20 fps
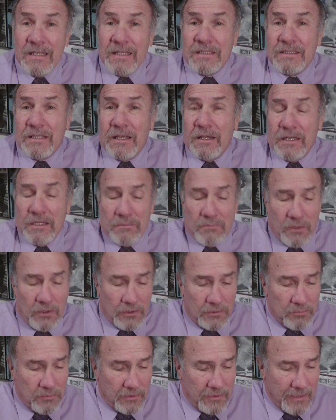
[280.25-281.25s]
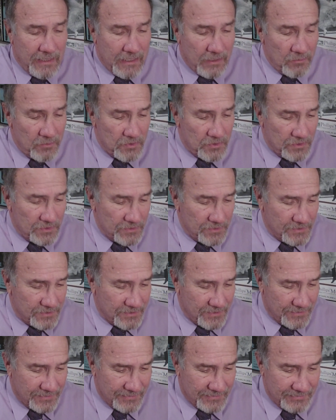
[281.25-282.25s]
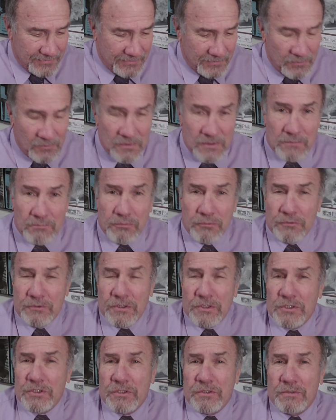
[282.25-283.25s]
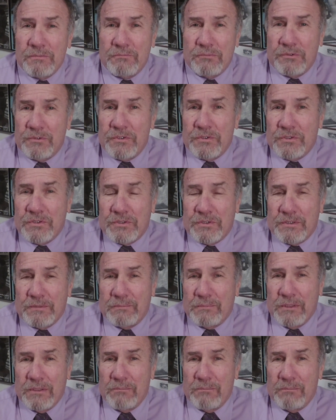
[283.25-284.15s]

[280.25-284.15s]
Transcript: studied multiple languages, was a prodigious